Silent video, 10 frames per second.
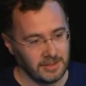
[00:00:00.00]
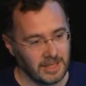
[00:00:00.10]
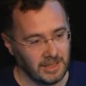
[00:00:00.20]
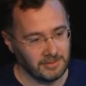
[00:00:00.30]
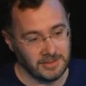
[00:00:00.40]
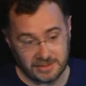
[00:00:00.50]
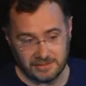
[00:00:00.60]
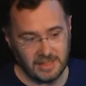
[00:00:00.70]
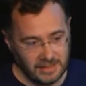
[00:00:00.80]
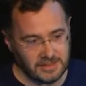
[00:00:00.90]
how it's,
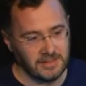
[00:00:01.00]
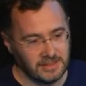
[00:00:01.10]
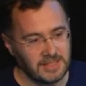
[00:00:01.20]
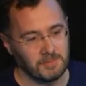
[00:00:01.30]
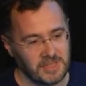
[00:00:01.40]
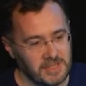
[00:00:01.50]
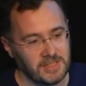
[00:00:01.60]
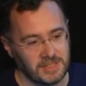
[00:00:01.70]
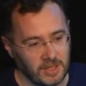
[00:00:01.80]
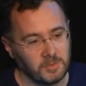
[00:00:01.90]
then it's, in some
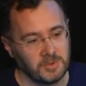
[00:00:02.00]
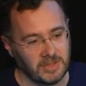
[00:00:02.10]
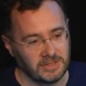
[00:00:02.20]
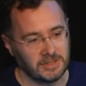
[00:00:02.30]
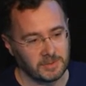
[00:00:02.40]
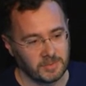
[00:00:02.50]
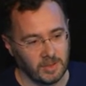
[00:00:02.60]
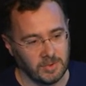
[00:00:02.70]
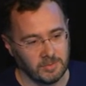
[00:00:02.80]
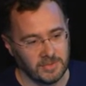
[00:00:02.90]
sense it's an optimization
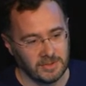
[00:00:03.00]
problem.